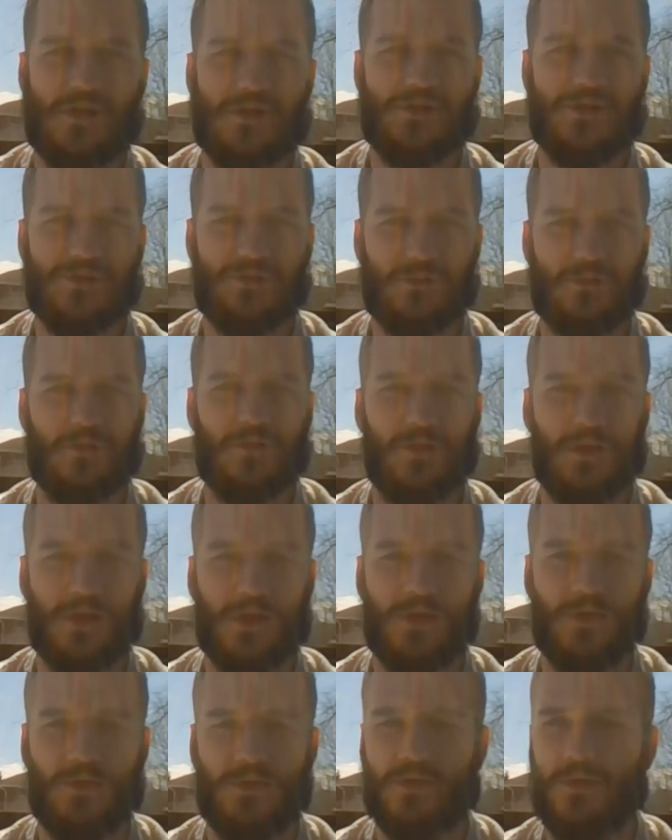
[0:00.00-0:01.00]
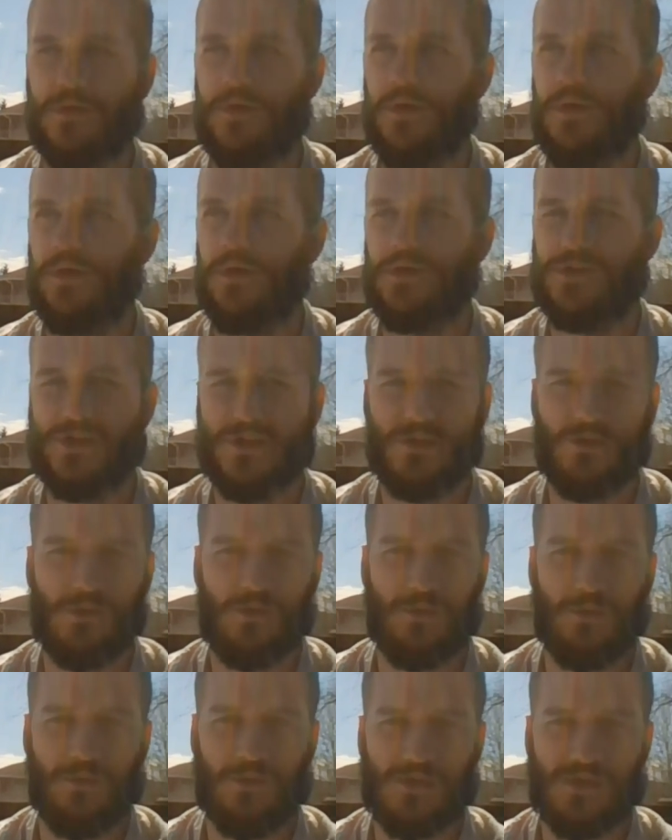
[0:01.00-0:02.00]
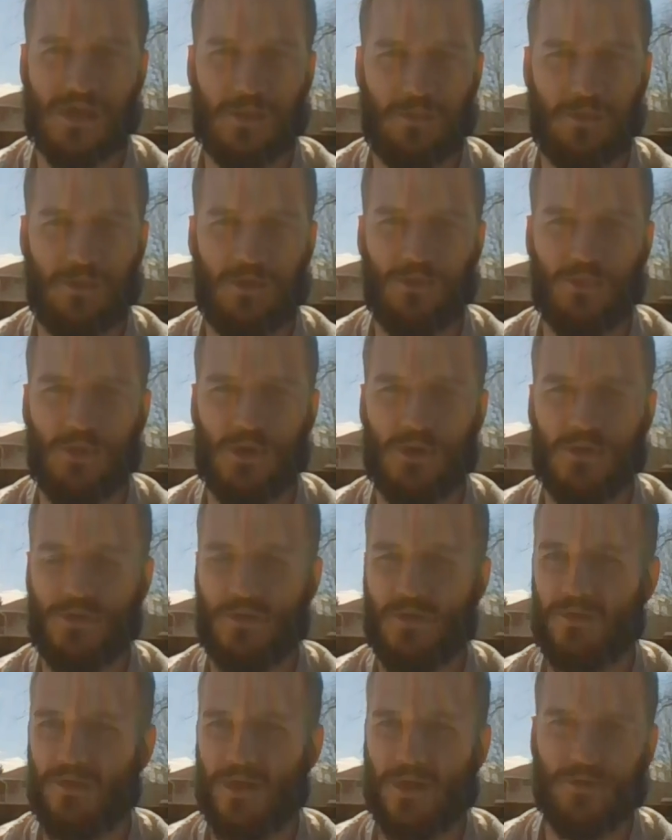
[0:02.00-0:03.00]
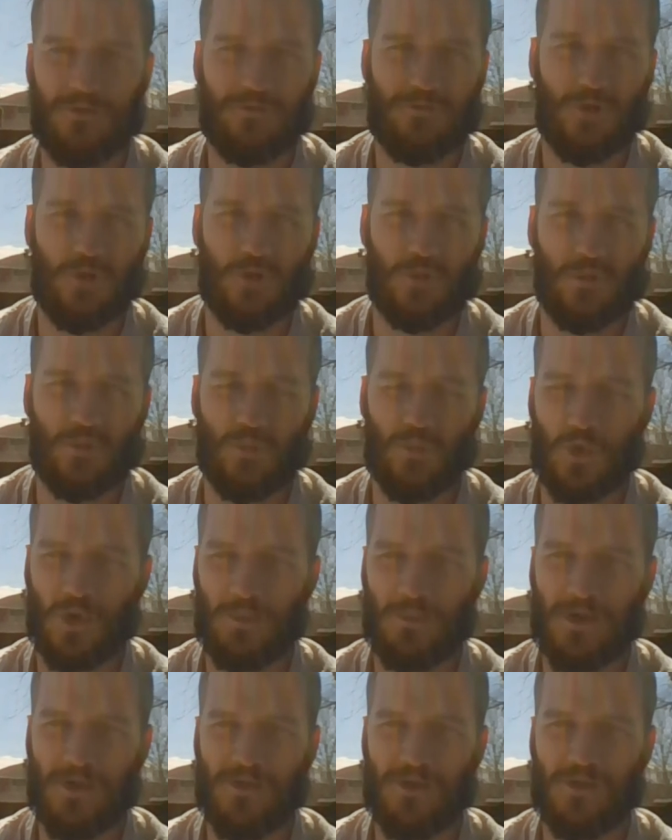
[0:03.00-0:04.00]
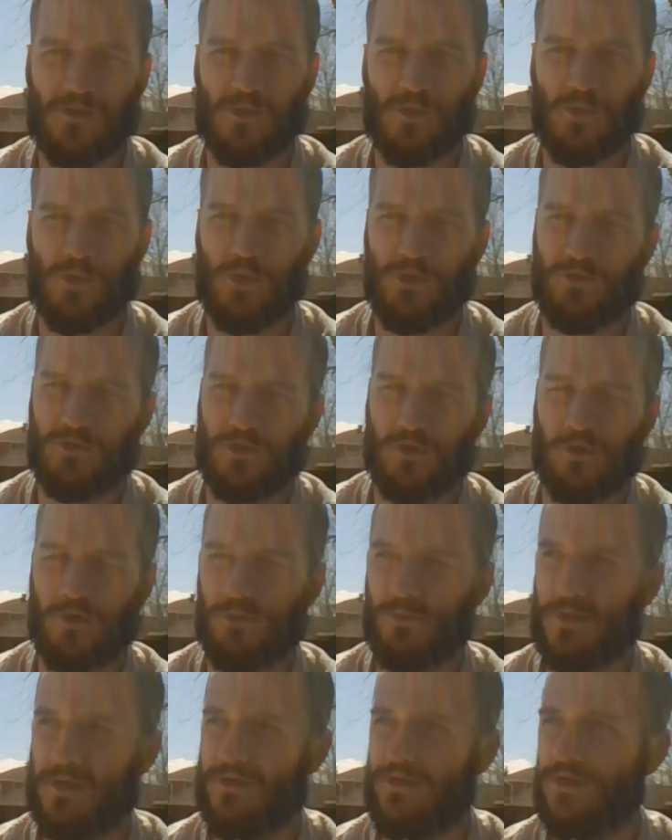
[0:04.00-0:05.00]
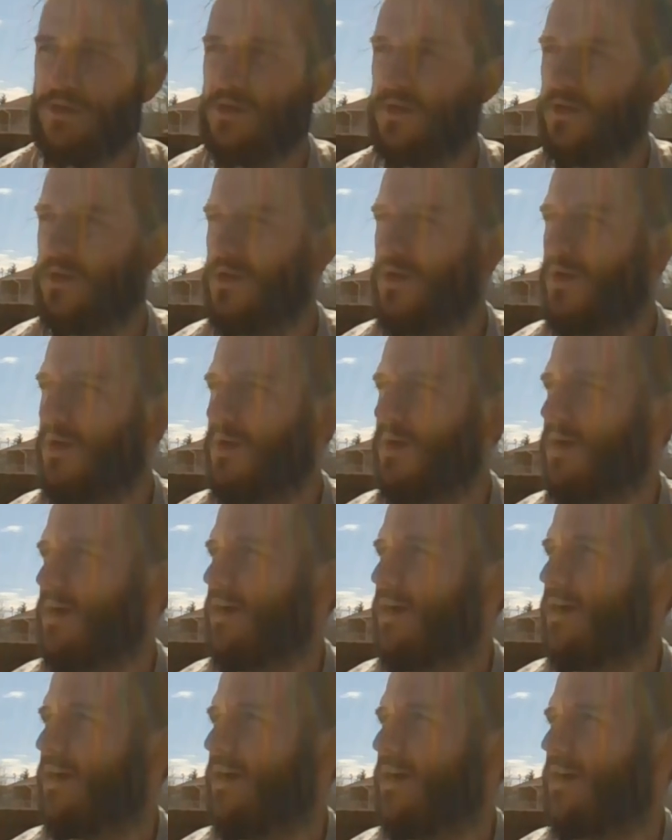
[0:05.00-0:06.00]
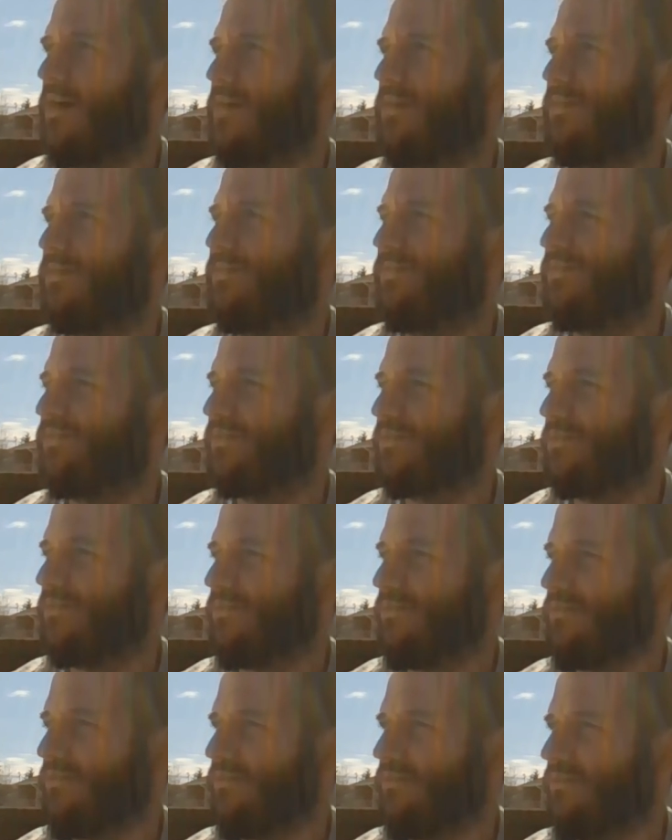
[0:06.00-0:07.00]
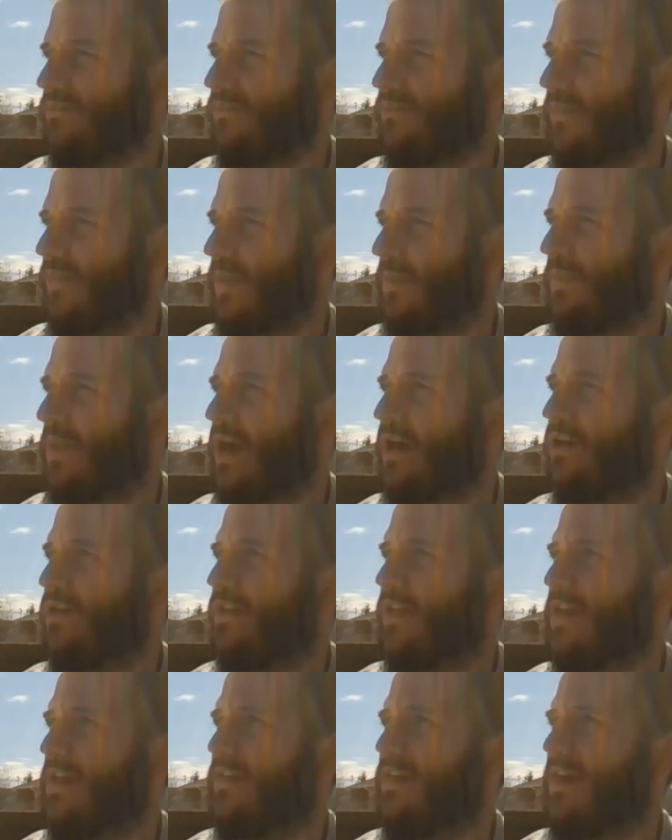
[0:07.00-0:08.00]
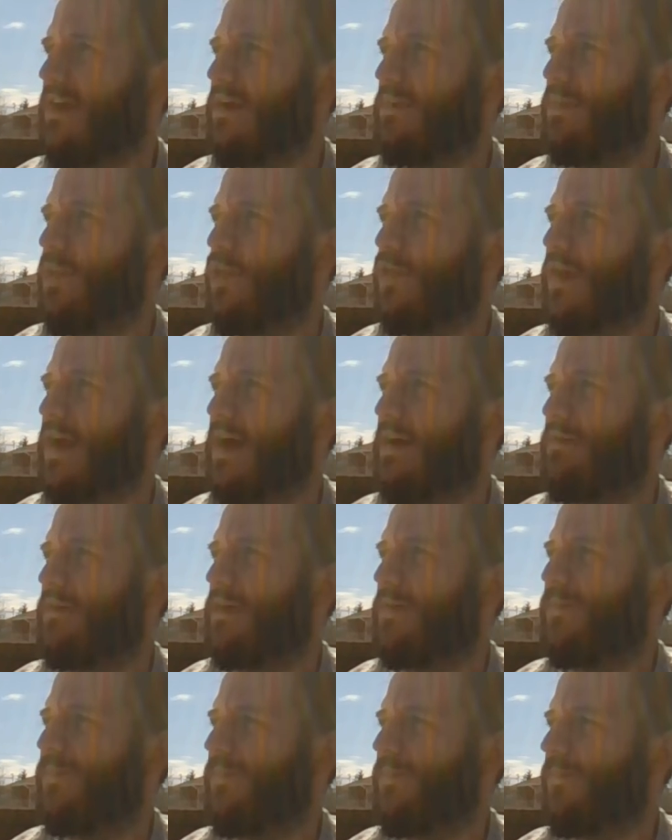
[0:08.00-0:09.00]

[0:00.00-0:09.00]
is really good. So with same thing with wool. Linen for warm weather, wool for cold weather. Um, Apparently they both have a